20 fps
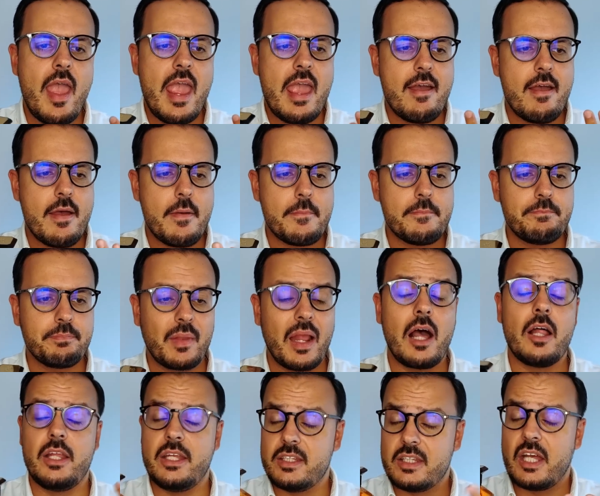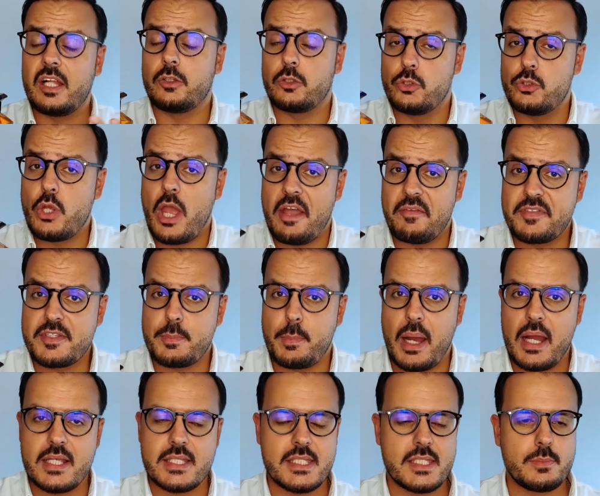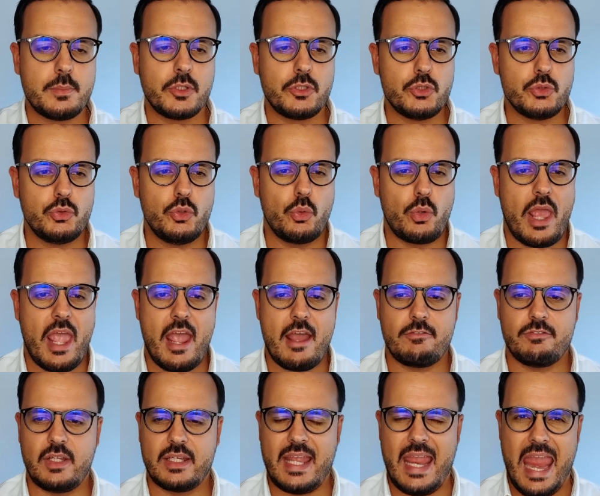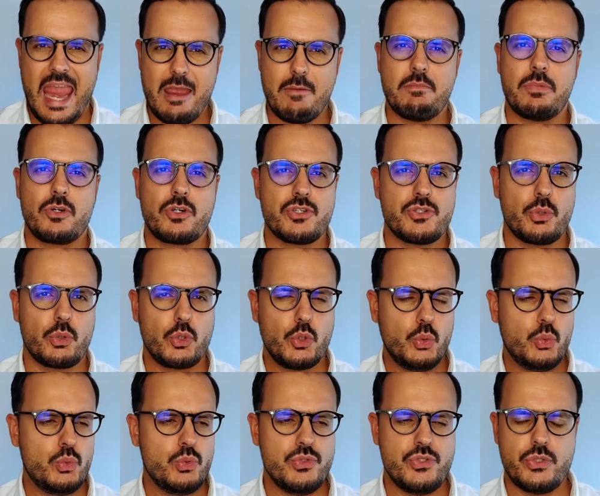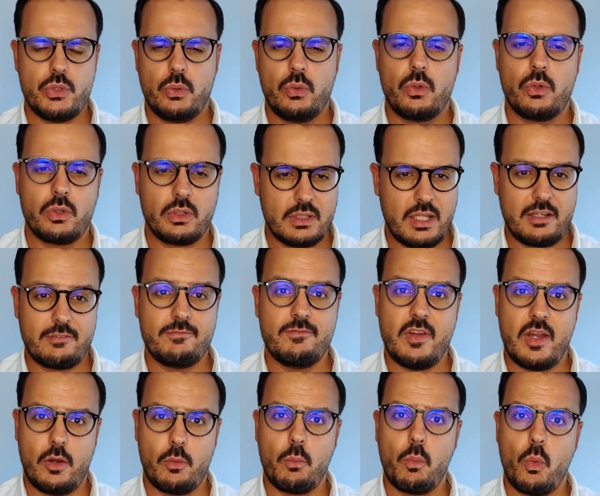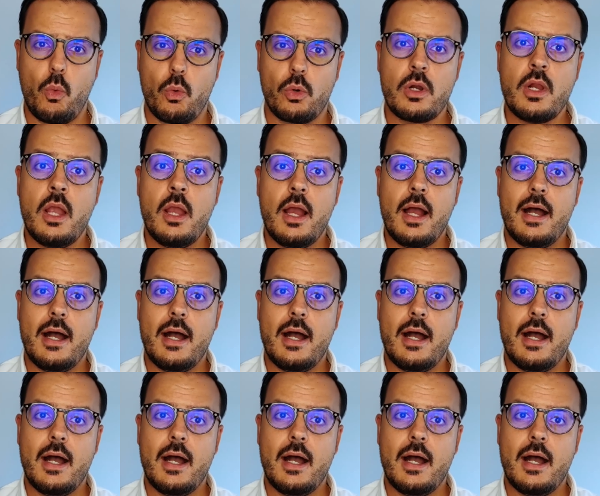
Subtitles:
and although you have spices, but you don't have like ambers or ouds or like more